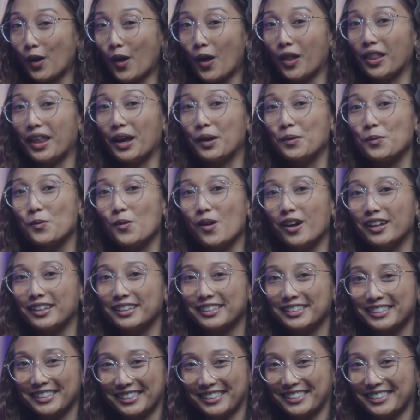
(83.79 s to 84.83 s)
all at
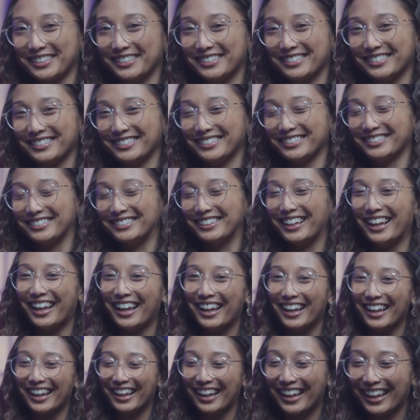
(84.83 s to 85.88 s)
once.
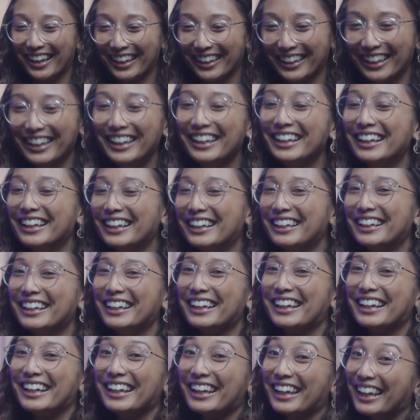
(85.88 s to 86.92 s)
Nah,
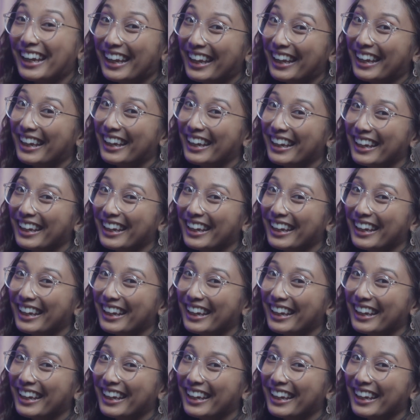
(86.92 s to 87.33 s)
get it?